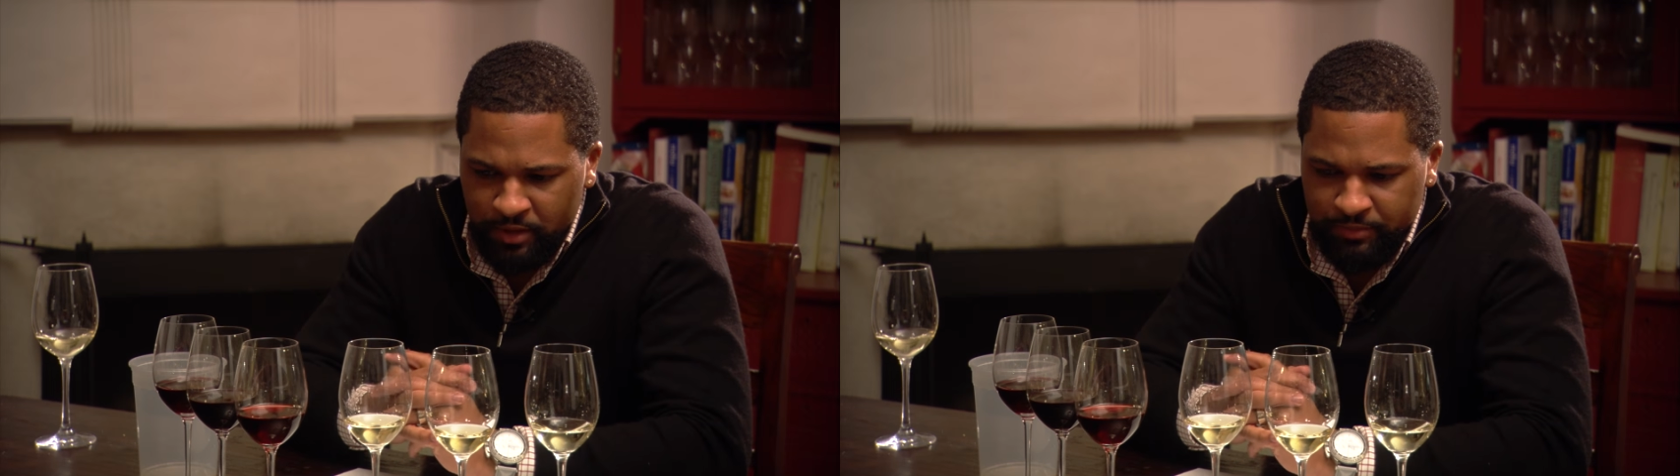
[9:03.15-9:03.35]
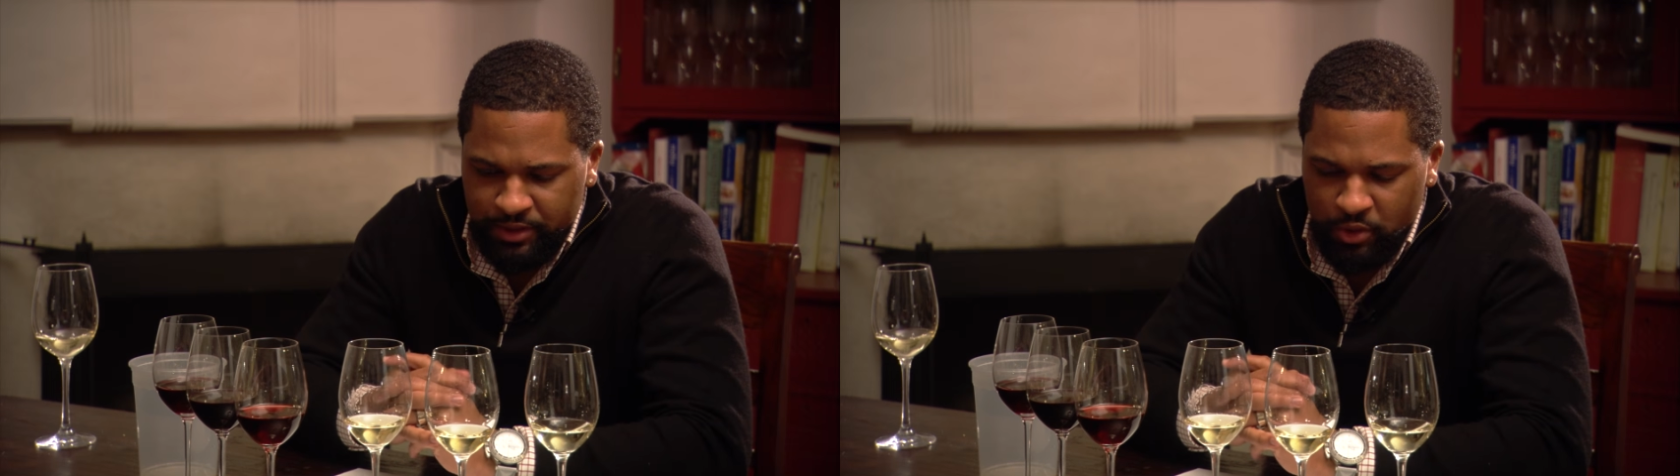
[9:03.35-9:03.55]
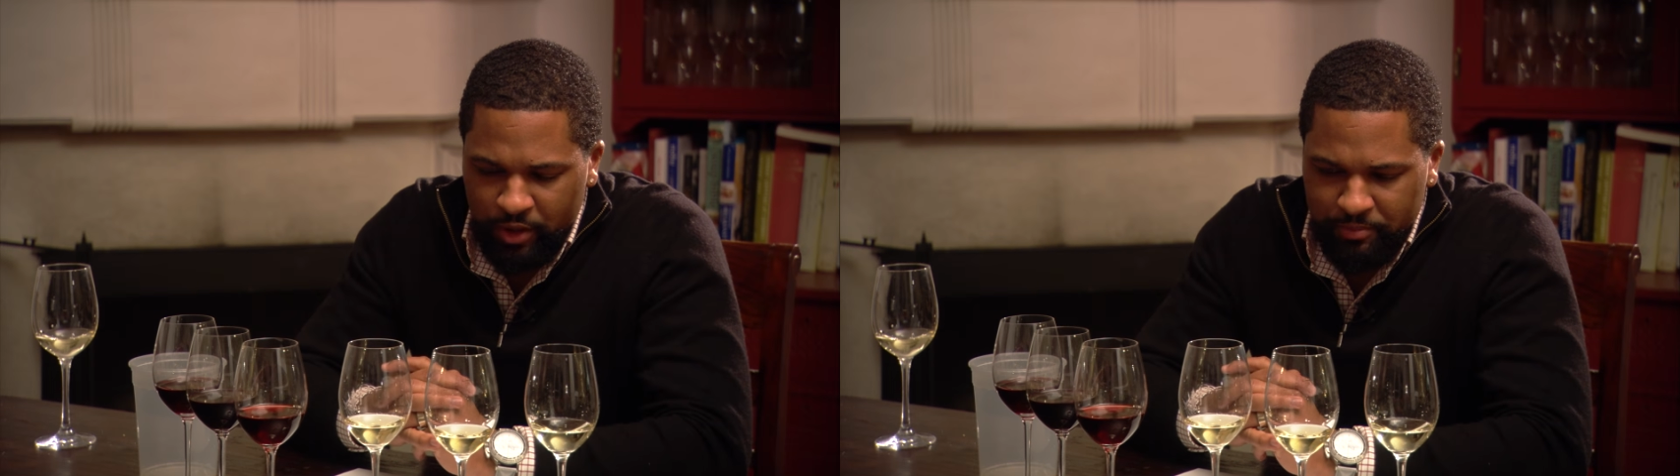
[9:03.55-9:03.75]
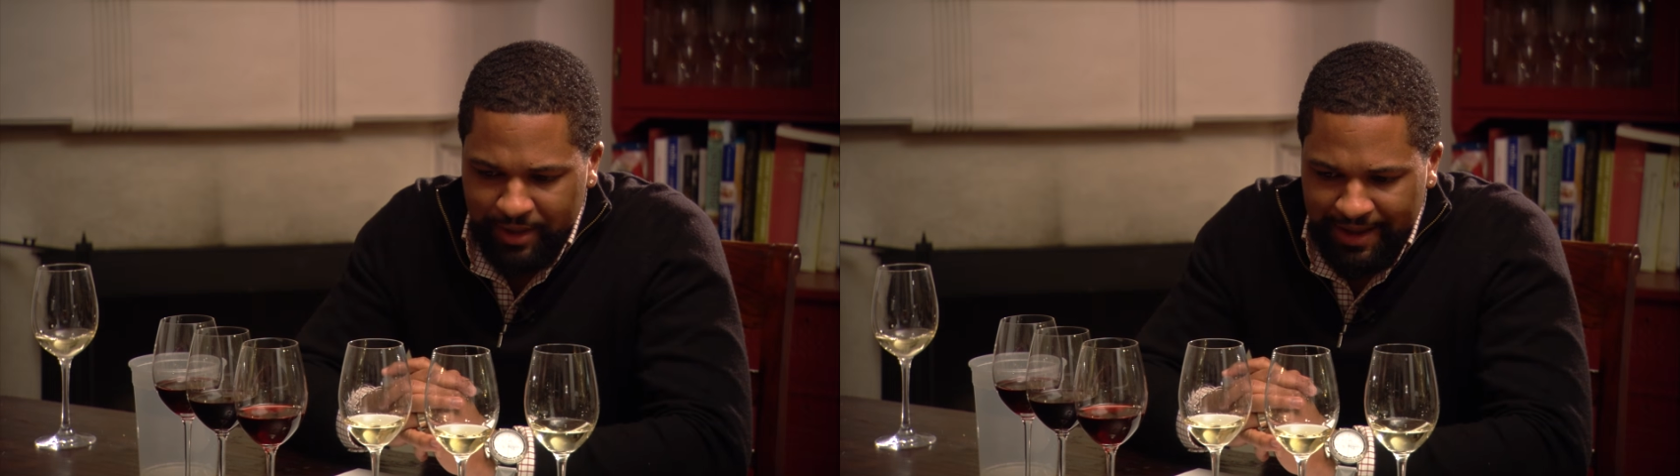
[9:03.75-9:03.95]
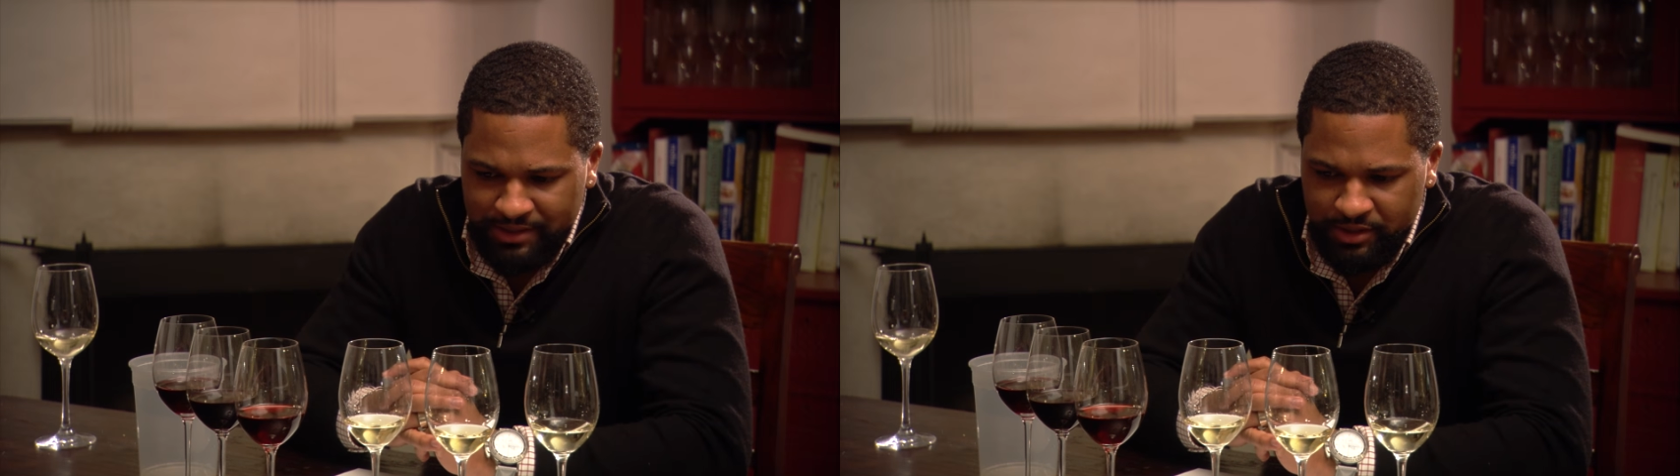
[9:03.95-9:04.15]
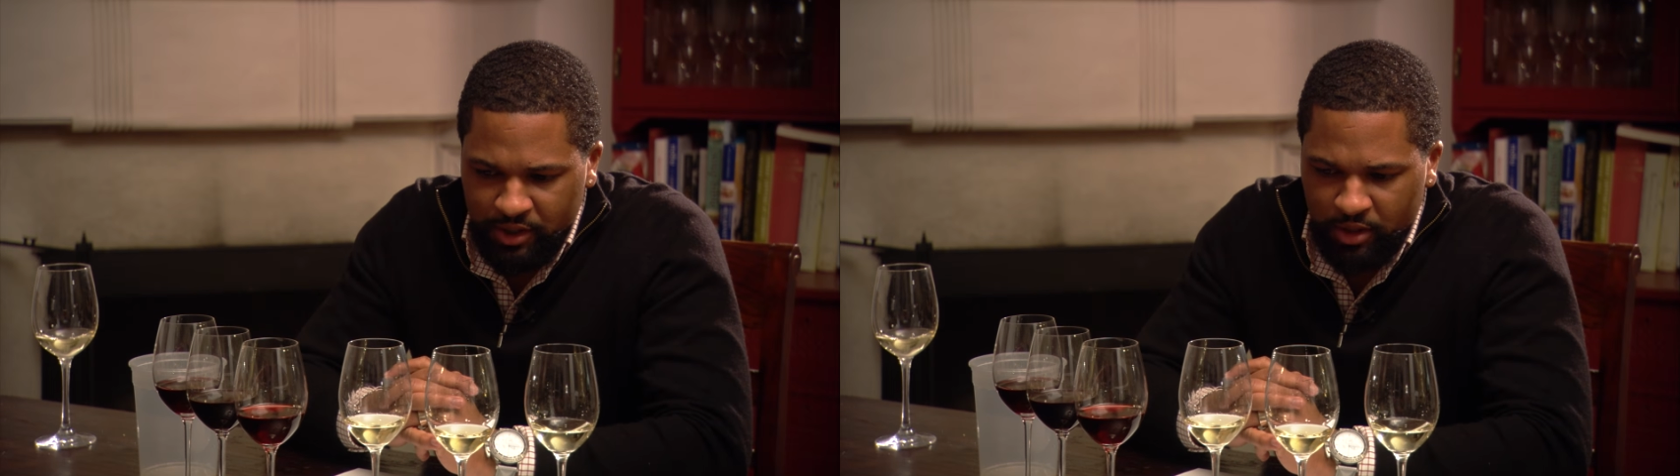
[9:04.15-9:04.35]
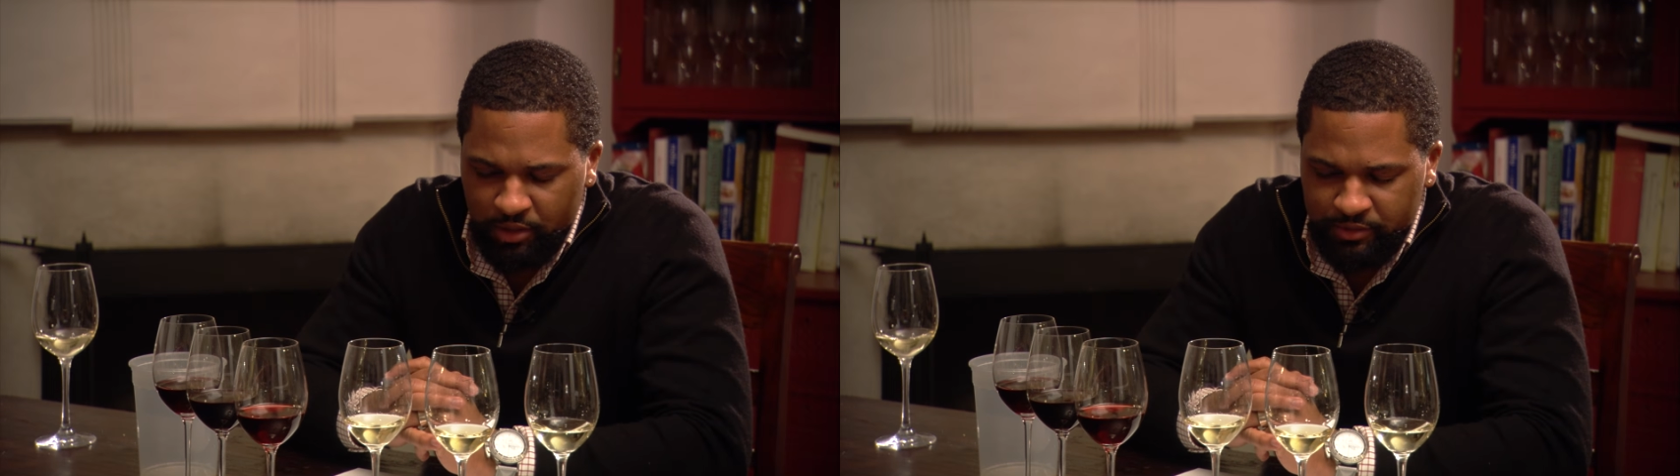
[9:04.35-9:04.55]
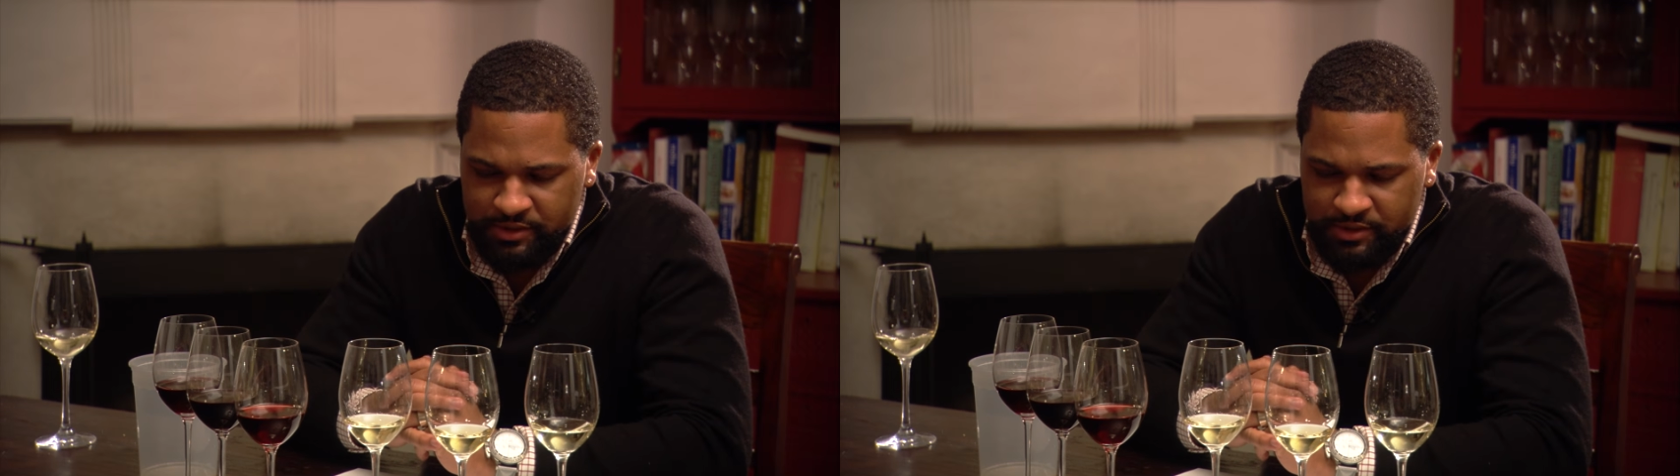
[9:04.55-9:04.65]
But going back to the earth,